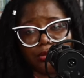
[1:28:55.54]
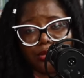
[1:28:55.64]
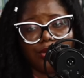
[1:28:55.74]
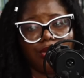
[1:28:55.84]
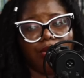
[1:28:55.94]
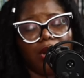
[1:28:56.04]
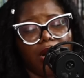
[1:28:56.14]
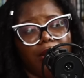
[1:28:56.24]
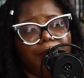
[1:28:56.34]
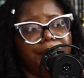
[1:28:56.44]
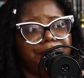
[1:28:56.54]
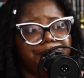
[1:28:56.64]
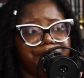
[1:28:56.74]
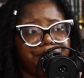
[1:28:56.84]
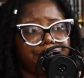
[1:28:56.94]
you know, um,
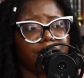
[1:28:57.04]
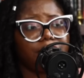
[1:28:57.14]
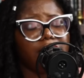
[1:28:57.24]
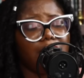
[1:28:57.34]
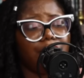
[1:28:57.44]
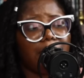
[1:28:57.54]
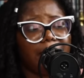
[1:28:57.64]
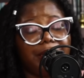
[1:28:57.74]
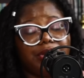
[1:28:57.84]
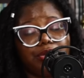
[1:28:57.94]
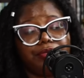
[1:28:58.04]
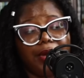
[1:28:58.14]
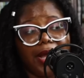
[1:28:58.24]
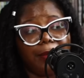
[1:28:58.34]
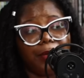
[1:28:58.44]
marital
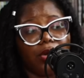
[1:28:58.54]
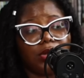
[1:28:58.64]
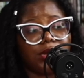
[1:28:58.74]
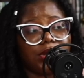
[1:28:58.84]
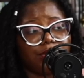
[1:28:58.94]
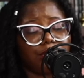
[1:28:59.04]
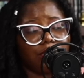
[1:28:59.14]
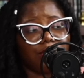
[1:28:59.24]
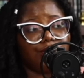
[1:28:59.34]
rape on on